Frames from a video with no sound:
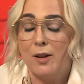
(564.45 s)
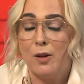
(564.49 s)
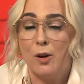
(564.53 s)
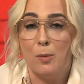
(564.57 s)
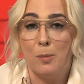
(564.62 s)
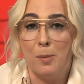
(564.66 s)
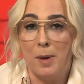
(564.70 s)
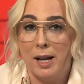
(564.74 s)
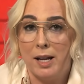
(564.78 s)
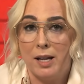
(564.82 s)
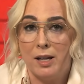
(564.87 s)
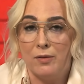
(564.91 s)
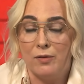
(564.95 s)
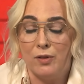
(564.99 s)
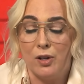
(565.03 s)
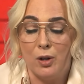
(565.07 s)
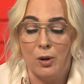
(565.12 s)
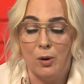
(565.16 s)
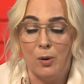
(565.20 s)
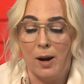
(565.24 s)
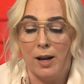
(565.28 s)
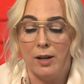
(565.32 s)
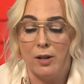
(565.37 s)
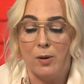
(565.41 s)
I know many of
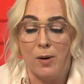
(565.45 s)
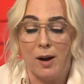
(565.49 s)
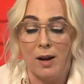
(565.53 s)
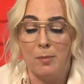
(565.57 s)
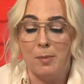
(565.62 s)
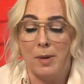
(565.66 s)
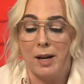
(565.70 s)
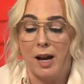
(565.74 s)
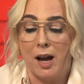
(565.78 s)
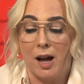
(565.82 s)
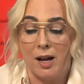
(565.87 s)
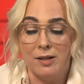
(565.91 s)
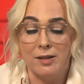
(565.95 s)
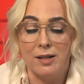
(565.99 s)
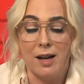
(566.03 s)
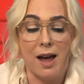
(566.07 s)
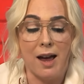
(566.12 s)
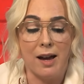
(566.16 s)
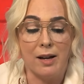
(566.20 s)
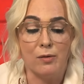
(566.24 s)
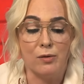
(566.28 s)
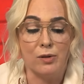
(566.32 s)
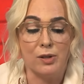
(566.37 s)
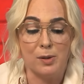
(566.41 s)
you, and you have my
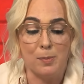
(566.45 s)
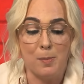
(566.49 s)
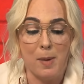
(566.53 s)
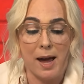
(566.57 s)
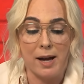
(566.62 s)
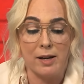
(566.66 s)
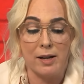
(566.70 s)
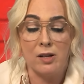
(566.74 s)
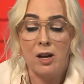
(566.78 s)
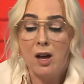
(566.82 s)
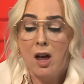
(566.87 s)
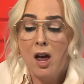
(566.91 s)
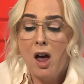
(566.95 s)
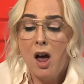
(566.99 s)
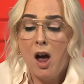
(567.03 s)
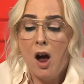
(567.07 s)
undying respect.